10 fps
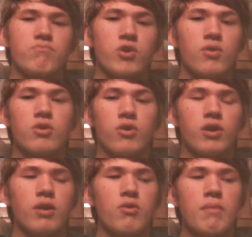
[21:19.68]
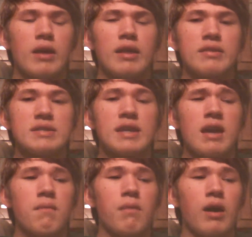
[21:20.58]
you might like this
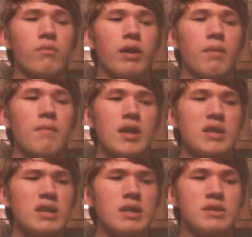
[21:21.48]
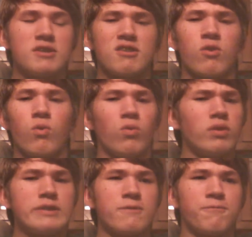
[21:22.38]
game. I'd recommend it. It's
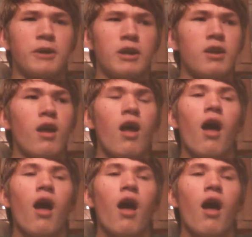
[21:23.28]
cool. It's fun.